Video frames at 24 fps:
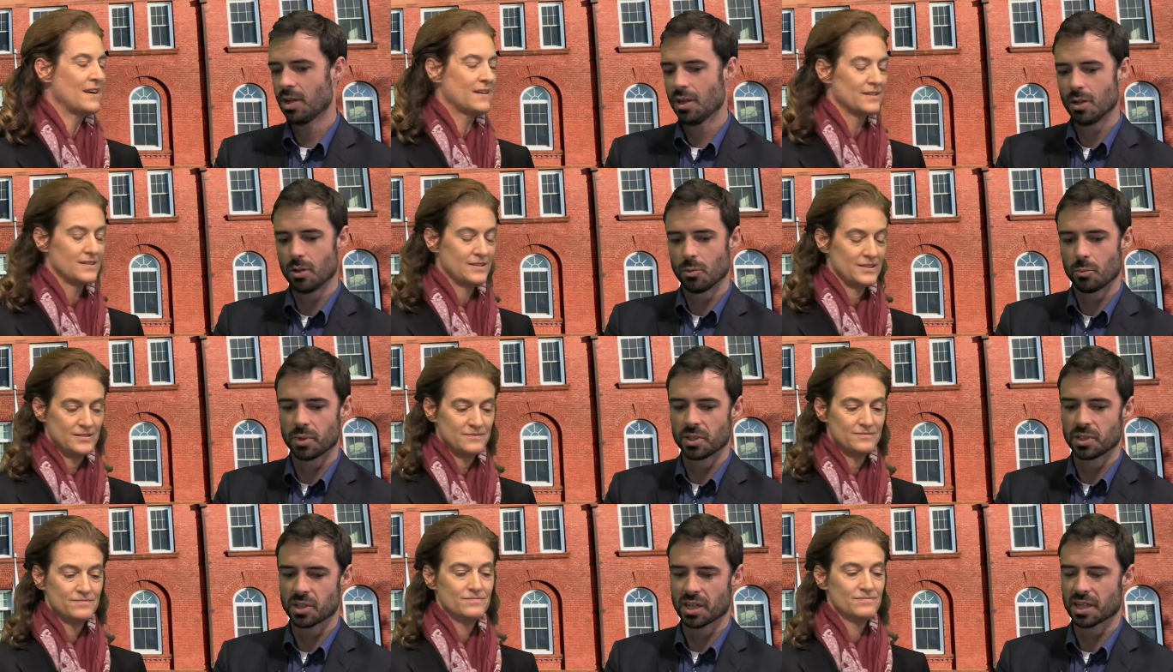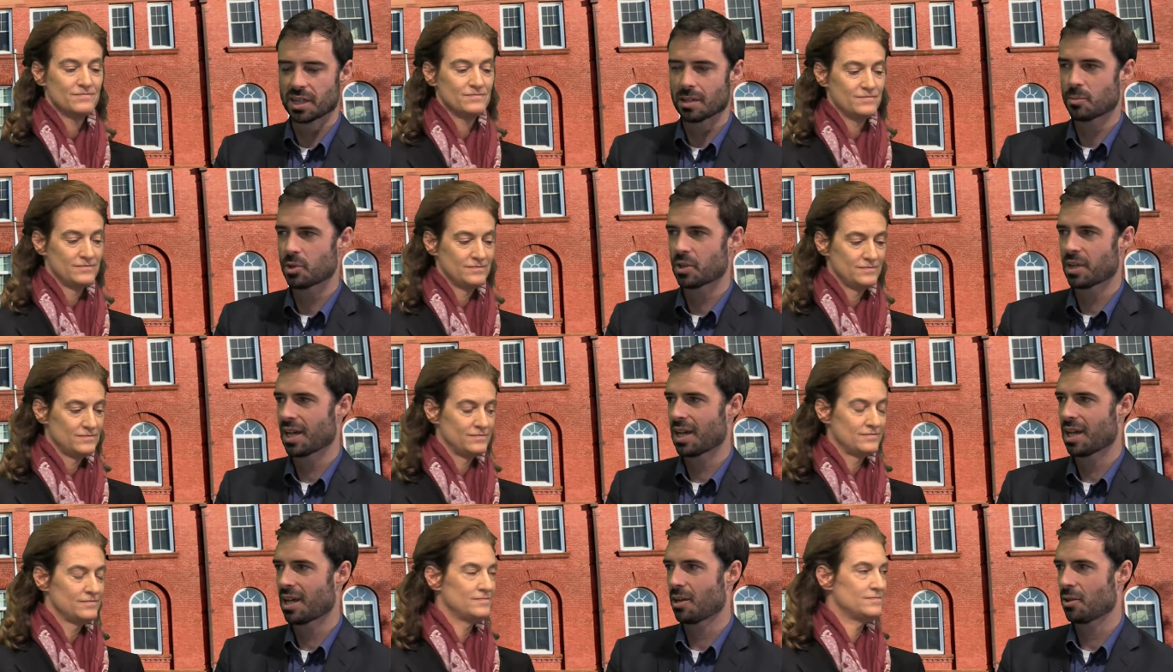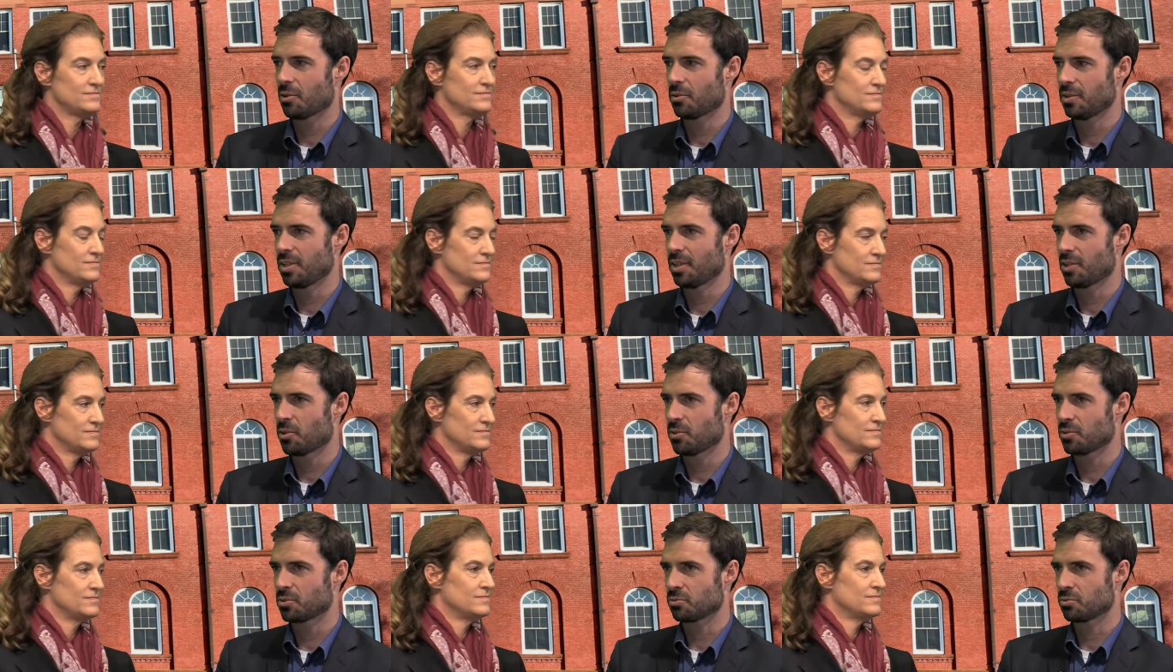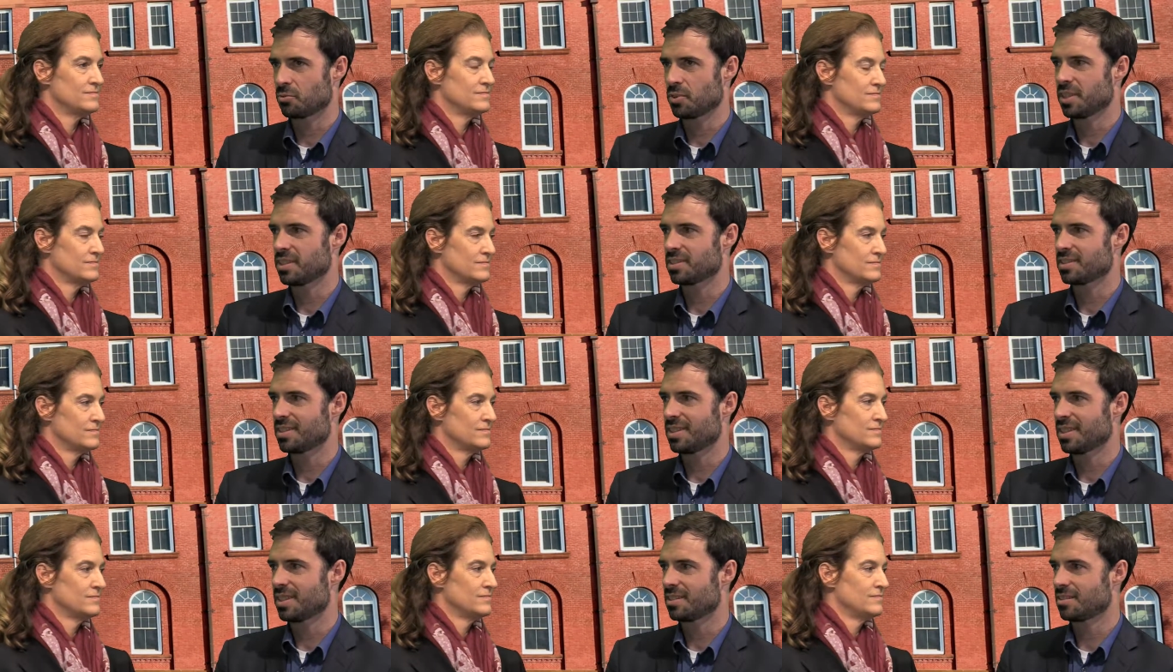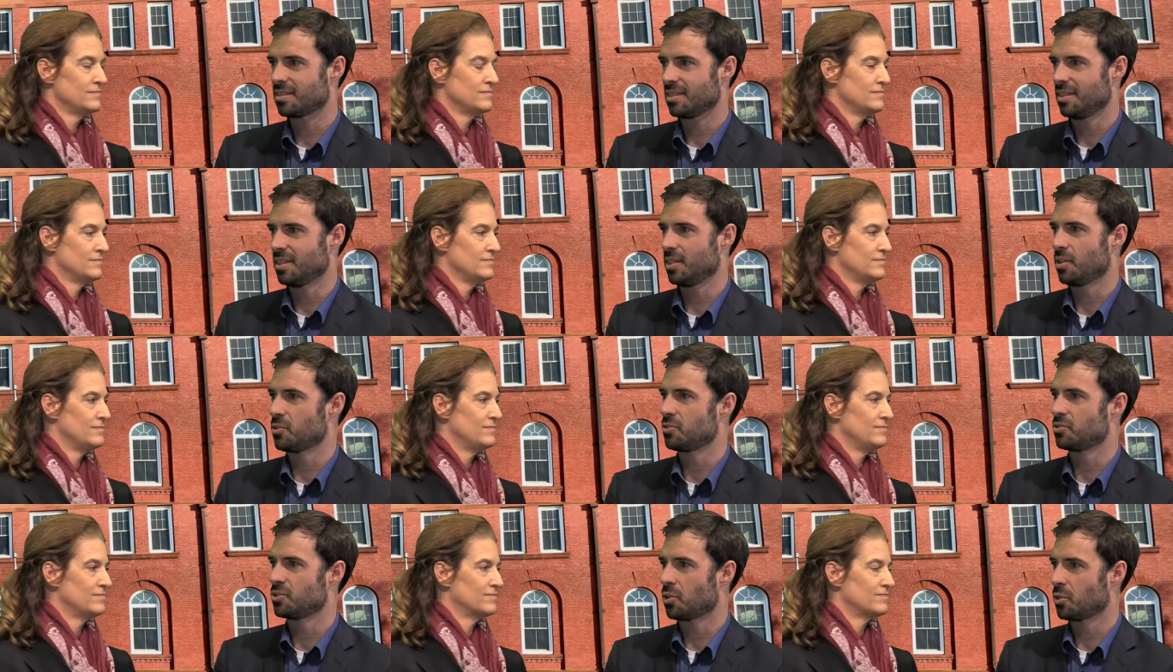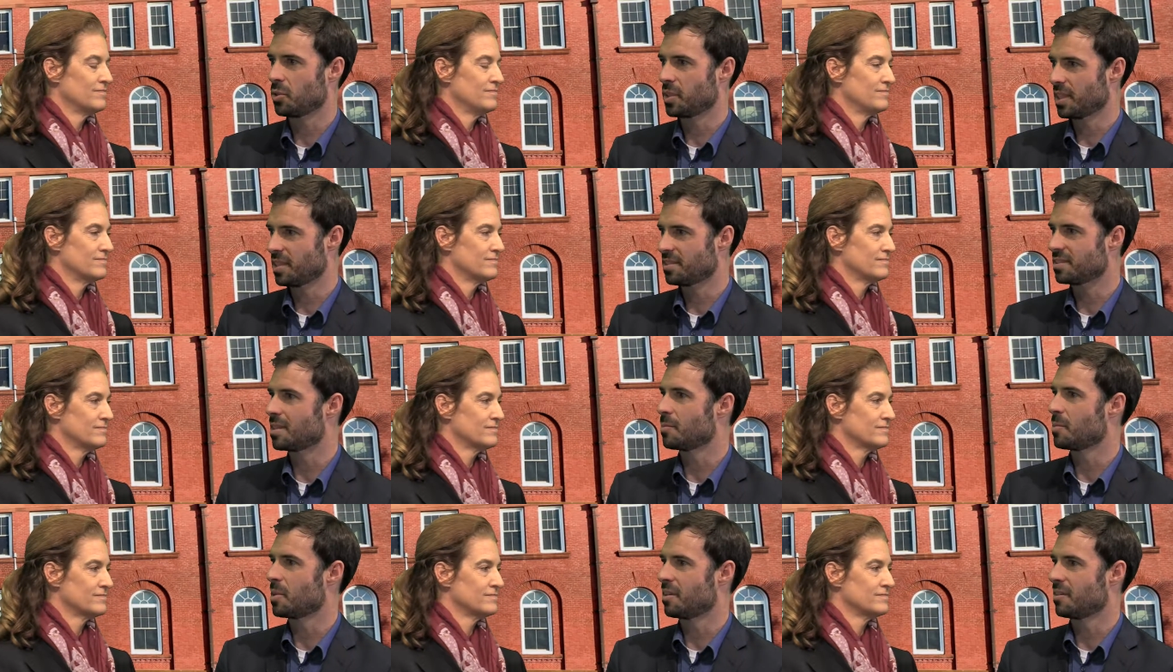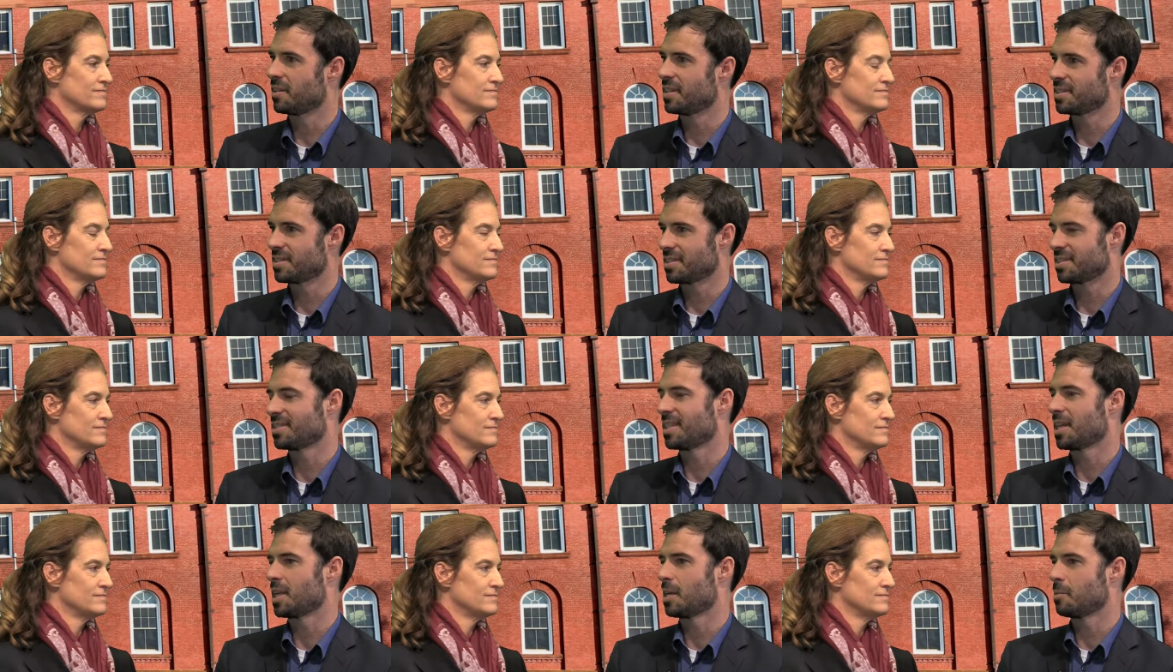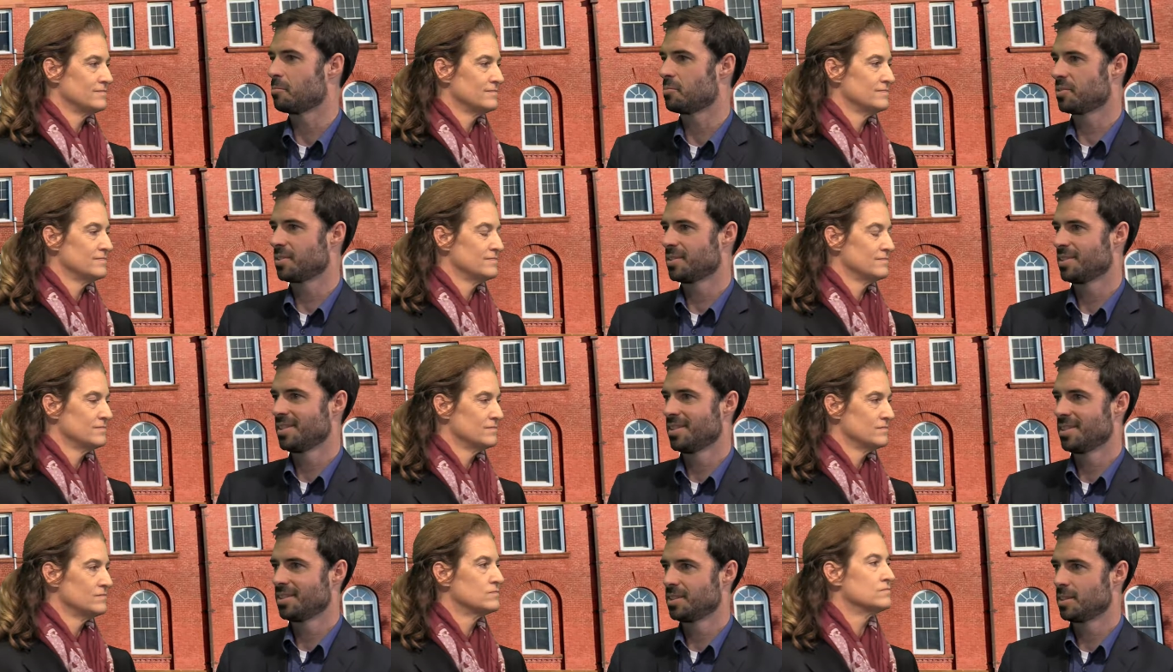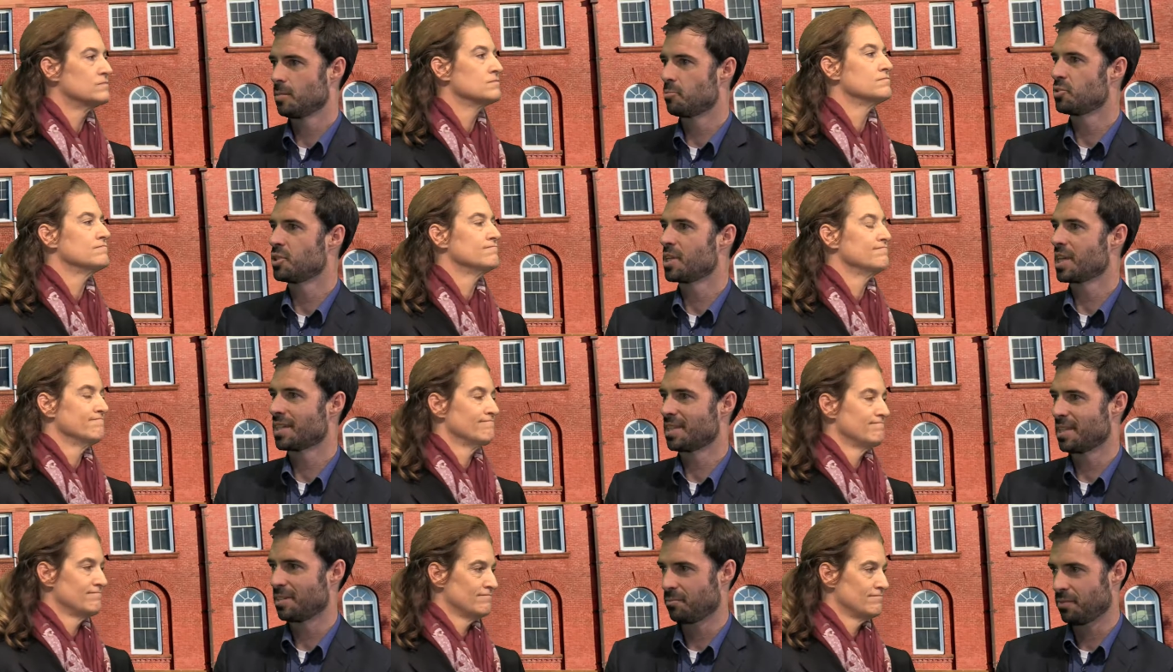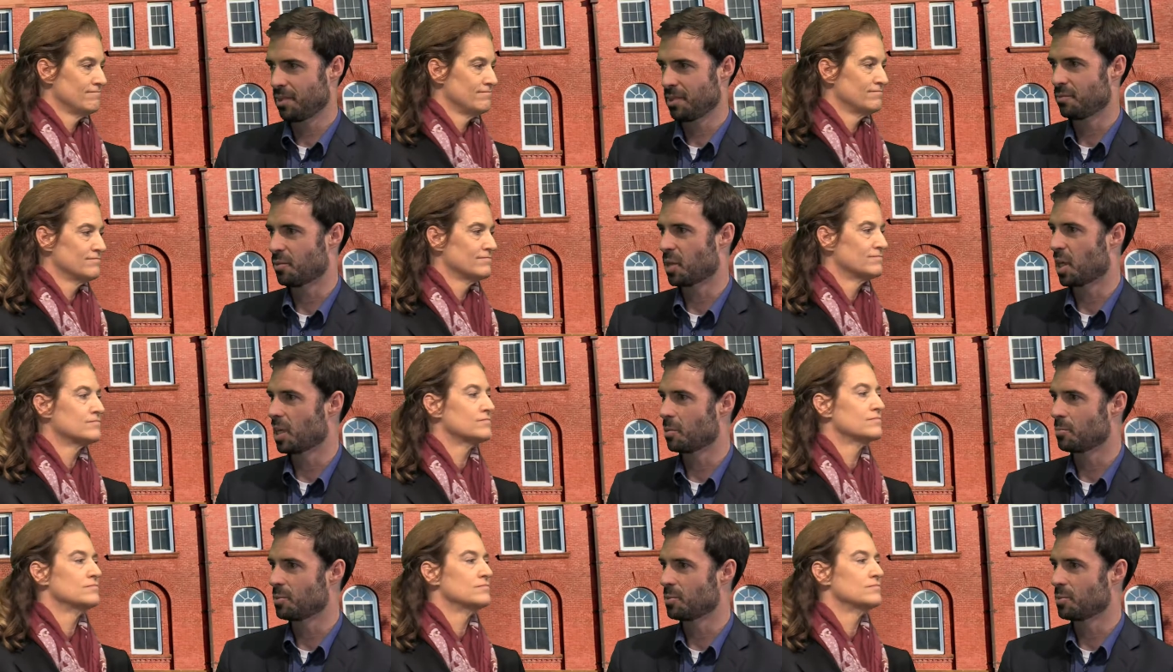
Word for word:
Speaker 1: We, we talk about how you know there's a reason that's you know the zoning in some areas is set up to protect the environment.